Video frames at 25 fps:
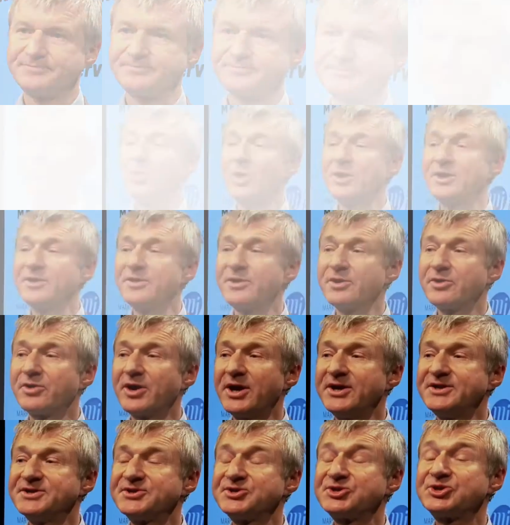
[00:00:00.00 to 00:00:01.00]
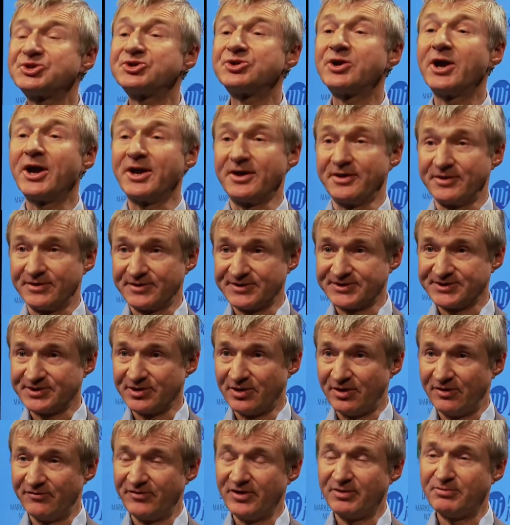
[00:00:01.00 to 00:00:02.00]
One of the great strengths
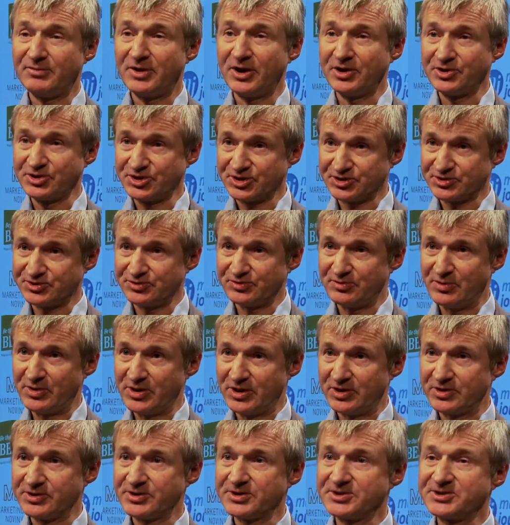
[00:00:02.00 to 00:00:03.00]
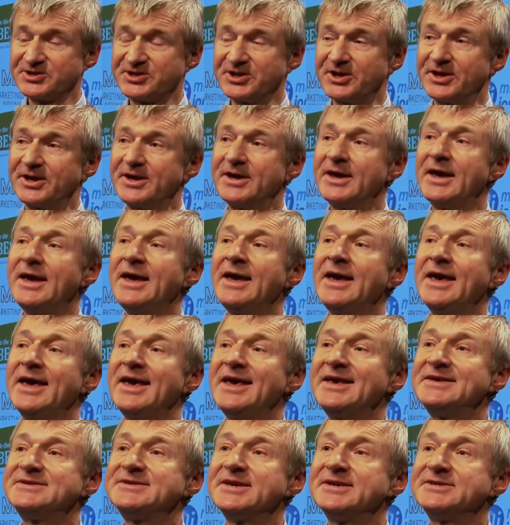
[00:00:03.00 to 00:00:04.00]
of emotional marketing
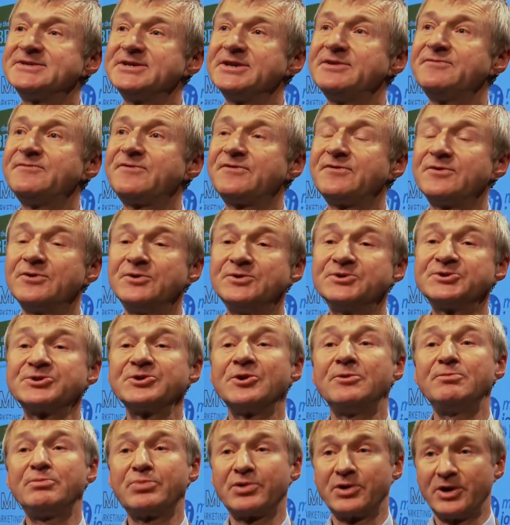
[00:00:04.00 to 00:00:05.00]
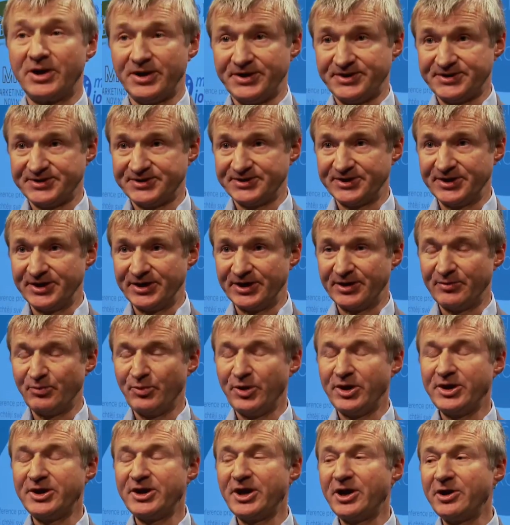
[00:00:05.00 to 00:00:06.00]
is its influence on pricing, and
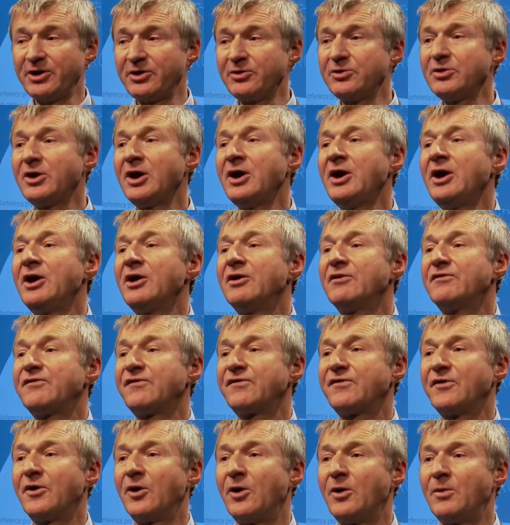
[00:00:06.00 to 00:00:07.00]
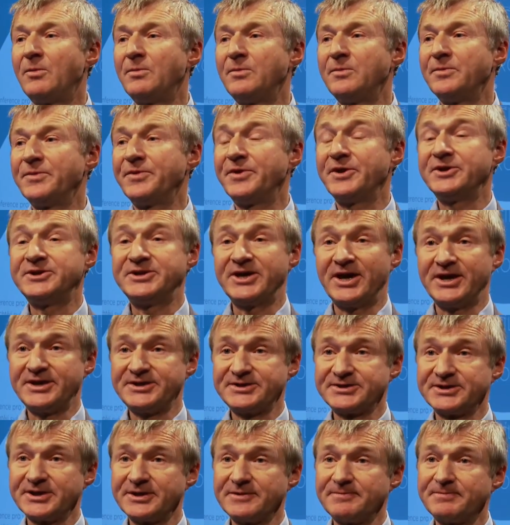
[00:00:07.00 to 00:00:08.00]
we know from the
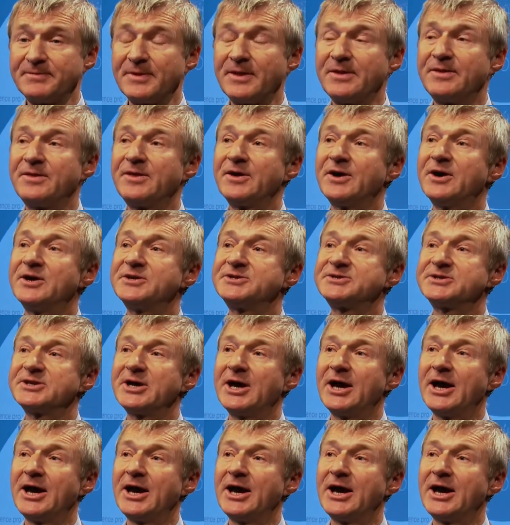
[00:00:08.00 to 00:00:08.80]
data that